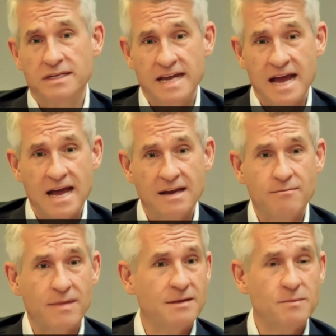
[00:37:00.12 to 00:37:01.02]
better
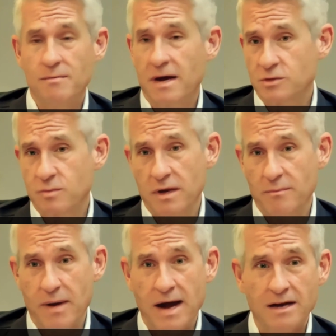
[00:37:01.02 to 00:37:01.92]
dad. It made me a much
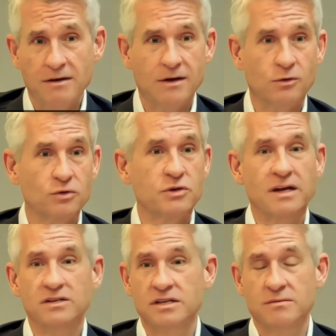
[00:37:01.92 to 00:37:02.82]
better partner. It also
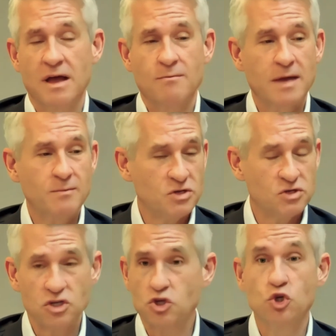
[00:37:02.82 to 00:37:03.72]
actually made me
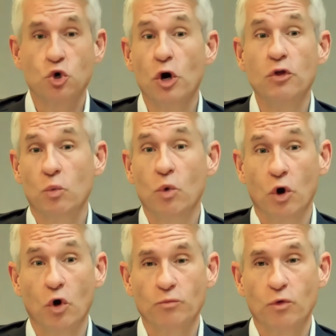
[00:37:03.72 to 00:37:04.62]
just enjoy the
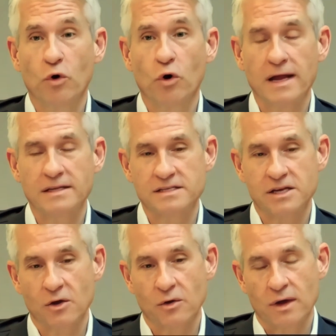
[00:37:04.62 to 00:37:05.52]
world more. And
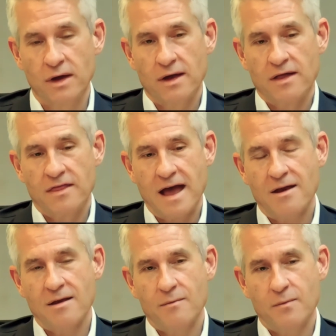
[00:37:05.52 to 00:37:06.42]
so
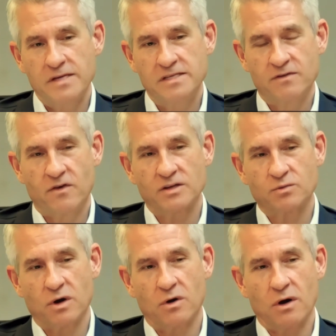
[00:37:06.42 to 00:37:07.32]
that piece of
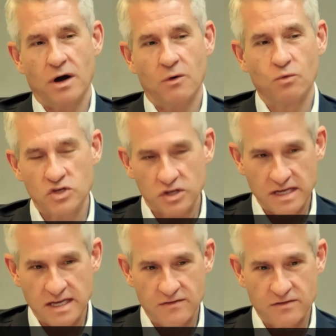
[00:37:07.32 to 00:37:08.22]
advice, while
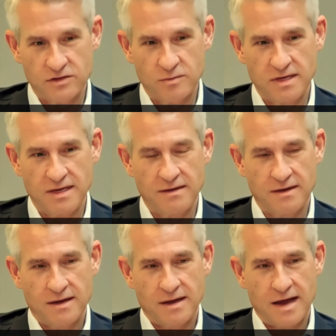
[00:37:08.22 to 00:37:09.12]
originally given to me
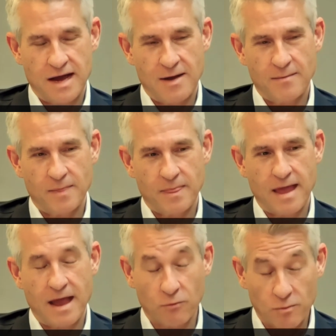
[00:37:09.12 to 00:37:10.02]
and
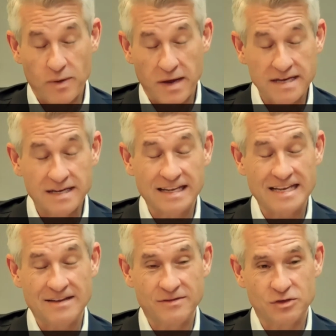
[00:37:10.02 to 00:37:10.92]
repeatedly
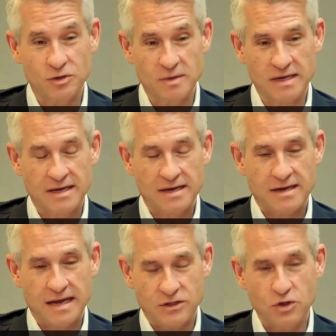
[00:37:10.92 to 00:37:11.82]
given to me,
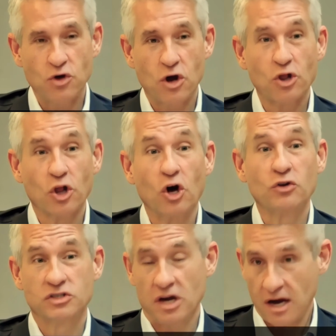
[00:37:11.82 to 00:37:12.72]
it took a
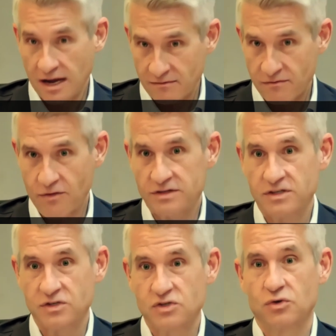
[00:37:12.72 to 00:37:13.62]
long time for
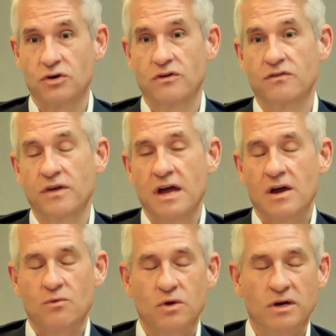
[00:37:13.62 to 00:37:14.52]
it to sort of
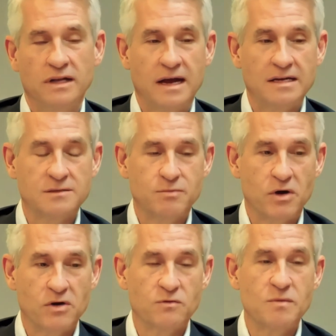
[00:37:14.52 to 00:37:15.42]
really, I
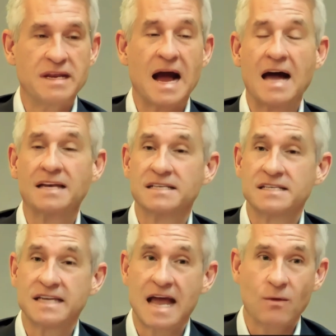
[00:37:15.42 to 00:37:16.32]
suppose, for me to
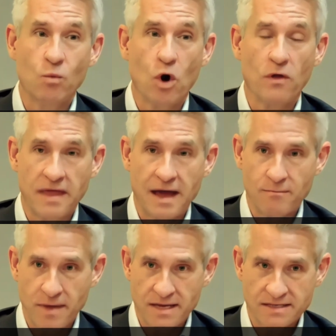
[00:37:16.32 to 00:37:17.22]
understand what
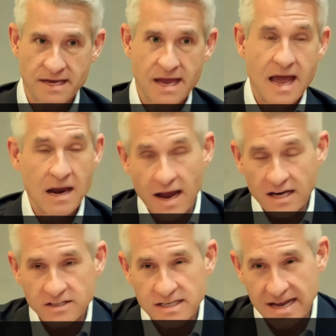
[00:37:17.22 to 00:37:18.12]
that meant. And
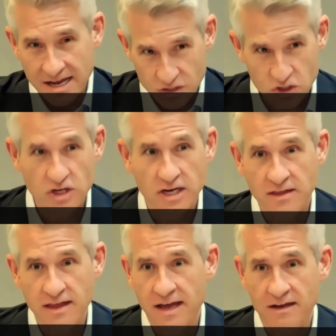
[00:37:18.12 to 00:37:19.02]
I actually now
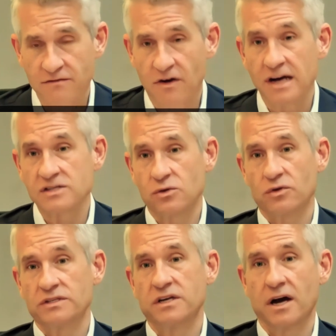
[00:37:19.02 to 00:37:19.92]
share that advice
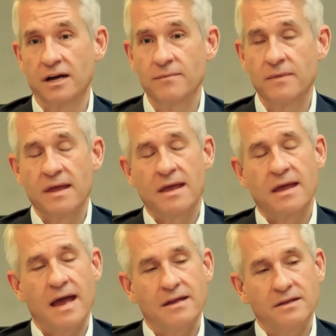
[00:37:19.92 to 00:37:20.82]
all the time.
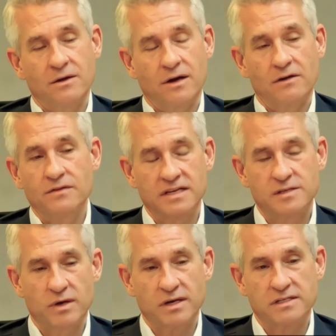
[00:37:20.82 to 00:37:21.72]
And, I often
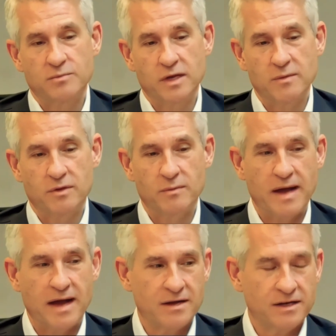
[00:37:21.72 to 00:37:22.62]
explain it to people
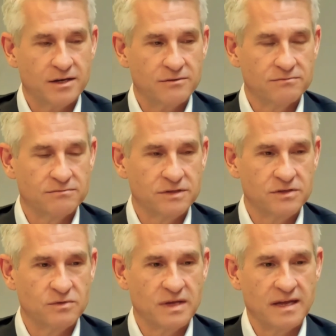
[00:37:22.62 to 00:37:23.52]
about,
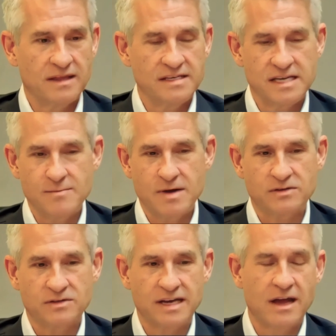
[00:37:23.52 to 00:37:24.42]
you get these
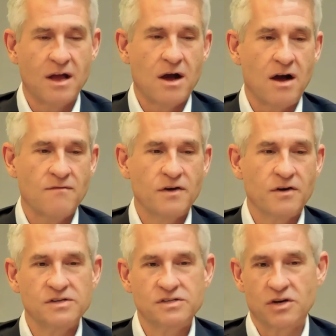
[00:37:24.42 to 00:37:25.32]
emails, I'll say, I'm
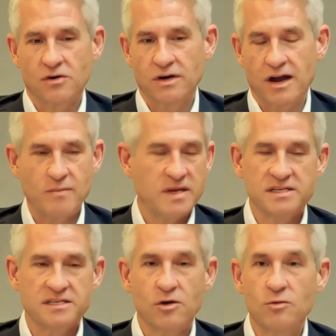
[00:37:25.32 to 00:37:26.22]
very sorry, I've
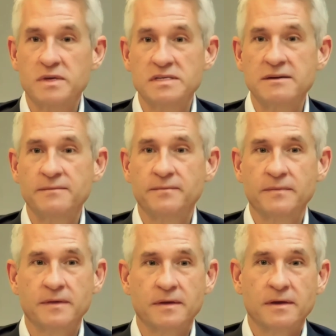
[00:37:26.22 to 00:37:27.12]
been so busy.
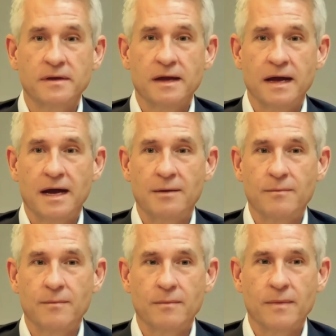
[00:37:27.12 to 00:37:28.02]

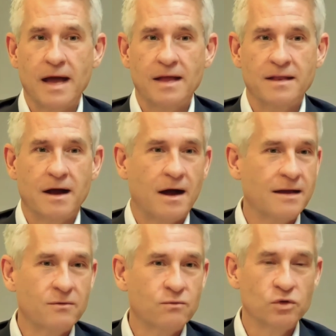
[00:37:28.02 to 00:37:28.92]
And
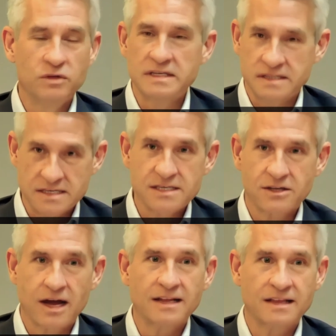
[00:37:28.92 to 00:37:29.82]
I really
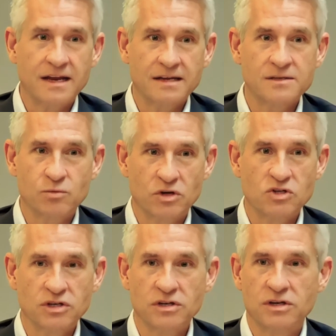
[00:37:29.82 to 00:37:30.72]
dislike that
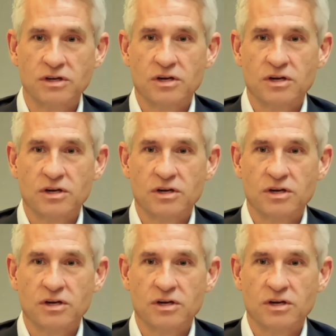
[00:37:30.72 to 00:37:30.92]
expression.